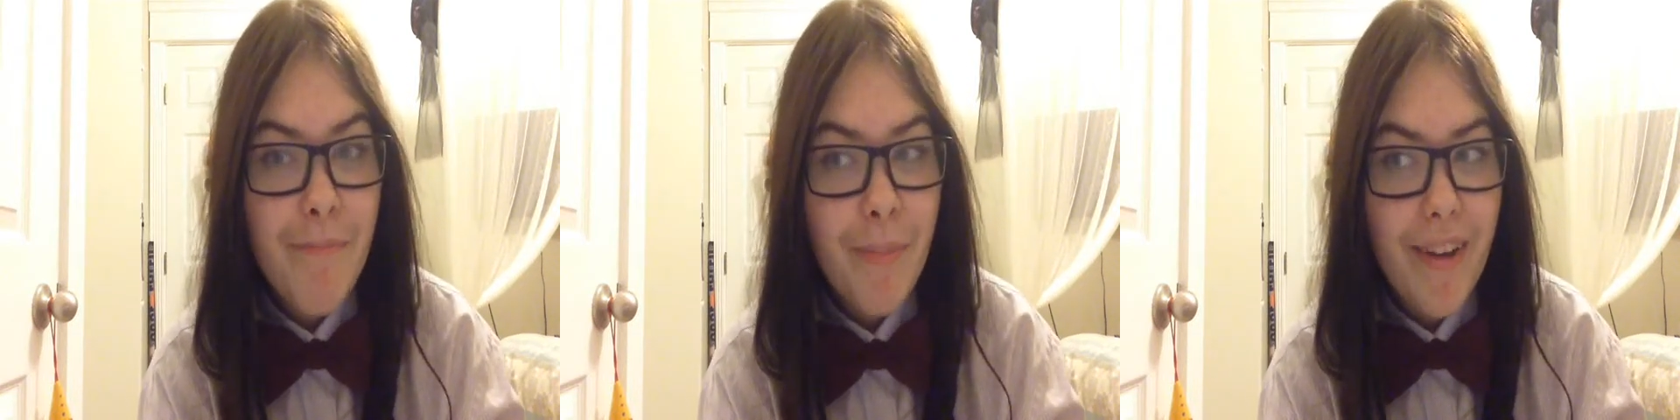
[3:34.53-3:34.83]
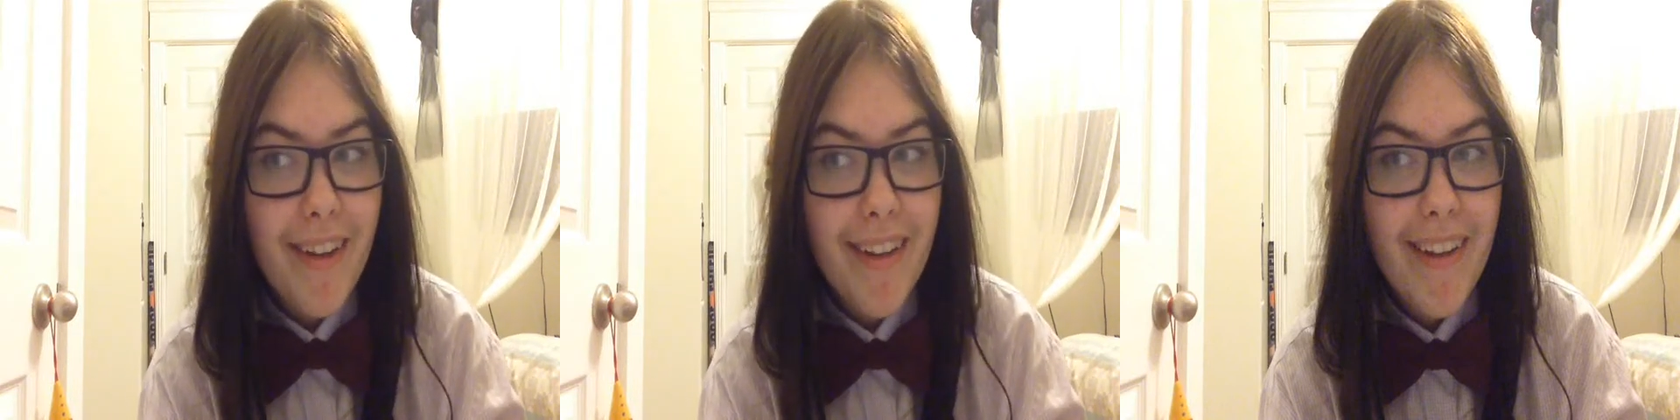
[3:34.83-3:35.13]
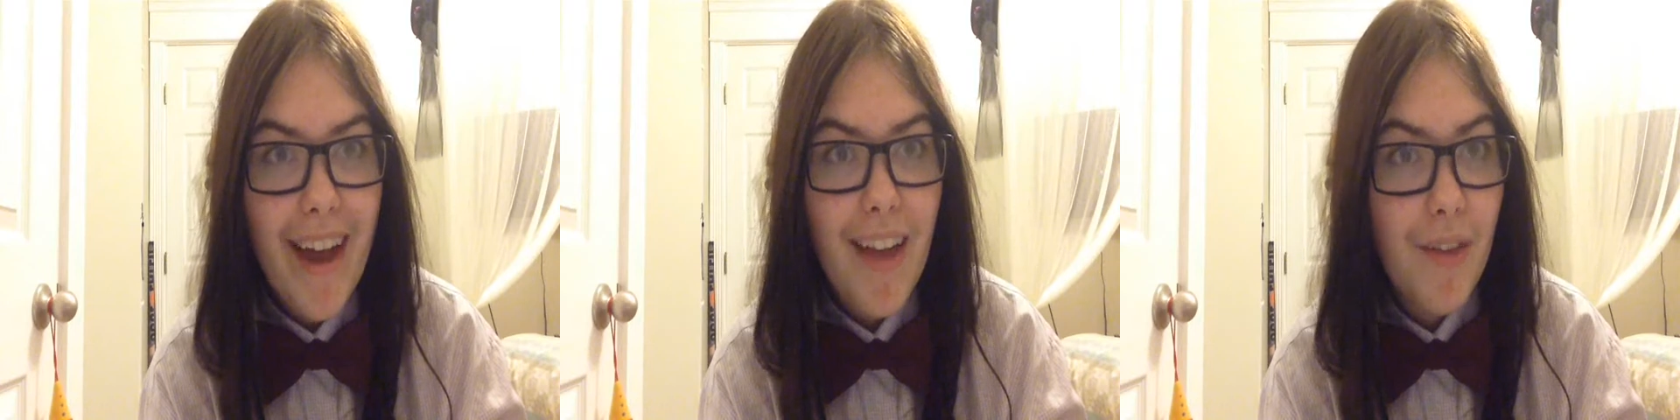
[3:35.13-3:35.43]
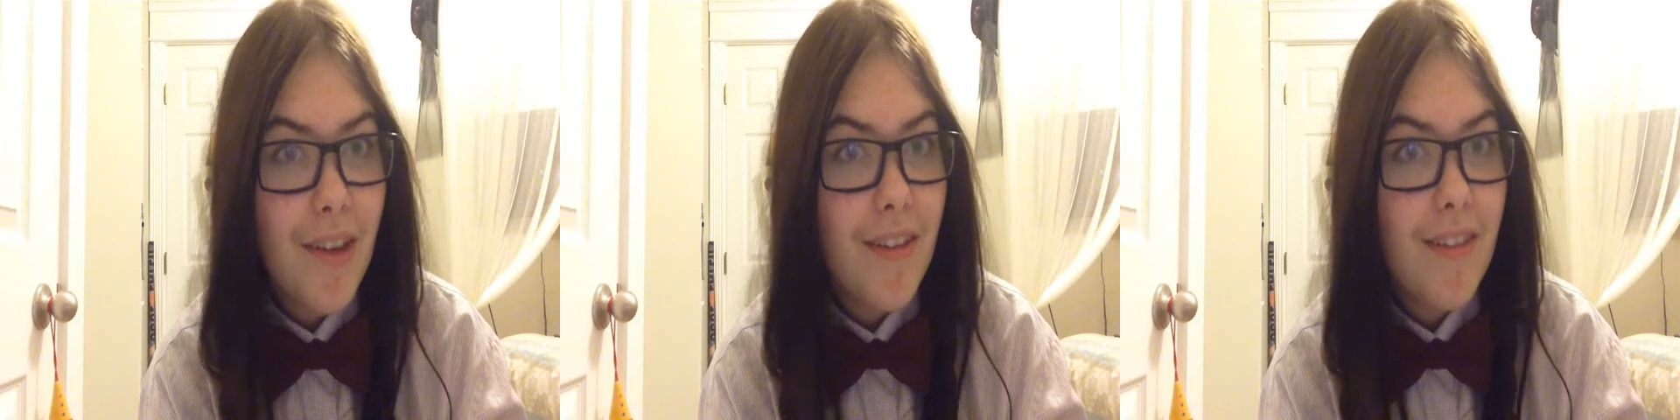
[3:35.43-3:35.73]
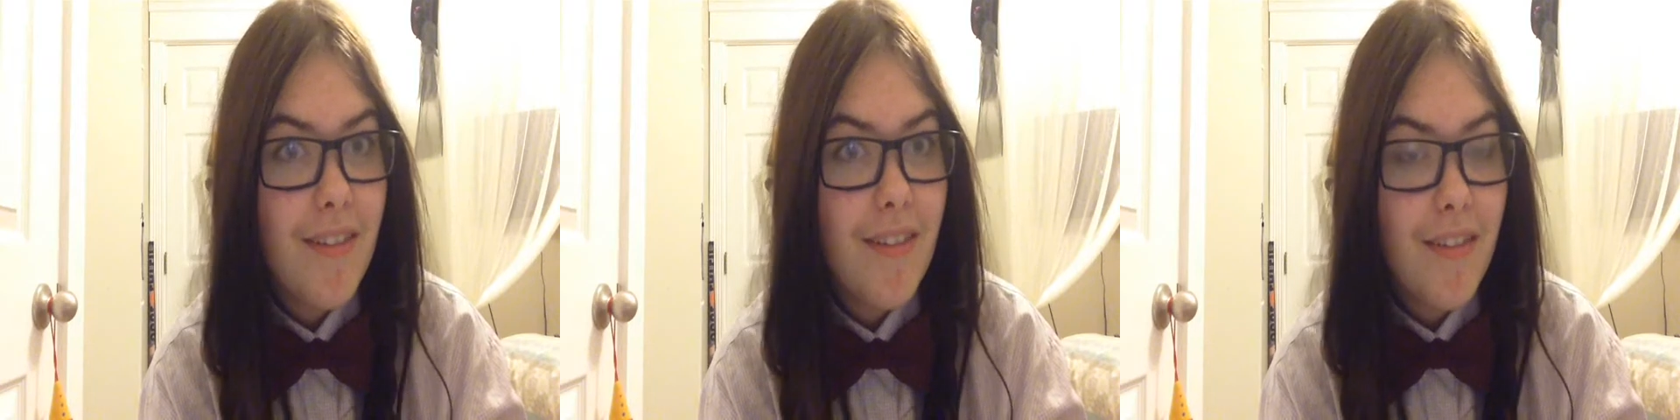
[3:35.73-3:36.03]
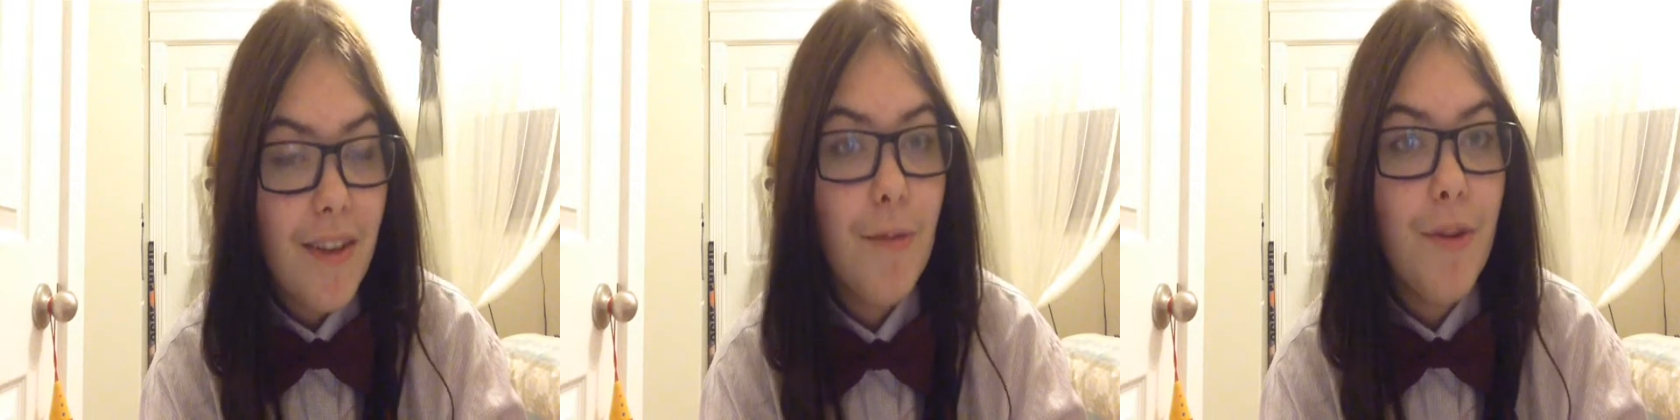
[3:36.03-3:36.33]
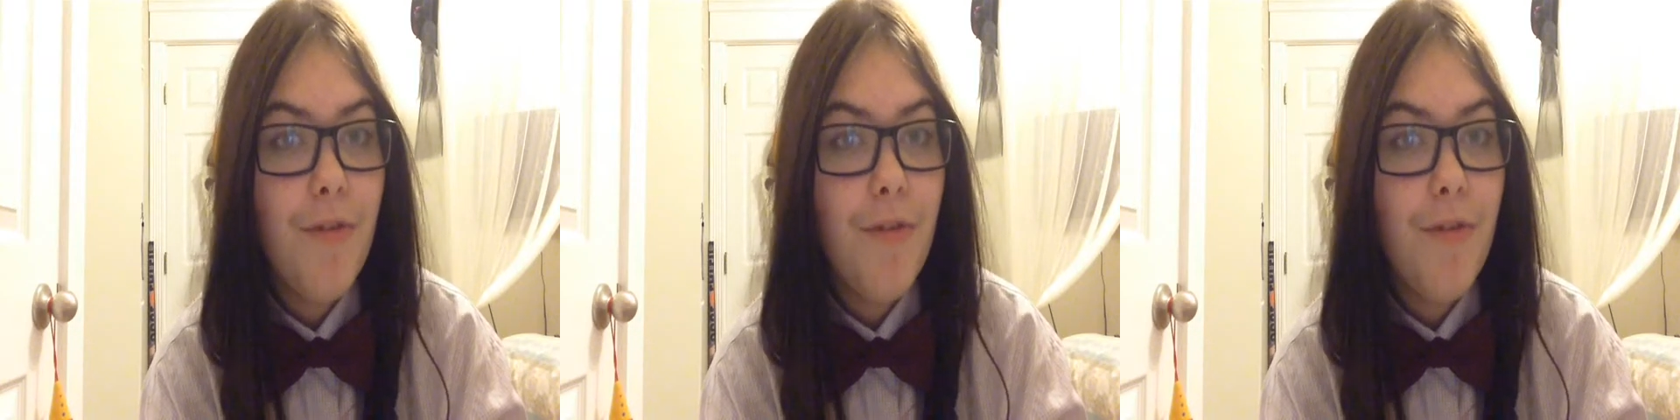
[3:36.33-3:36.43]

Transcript: but I think they were a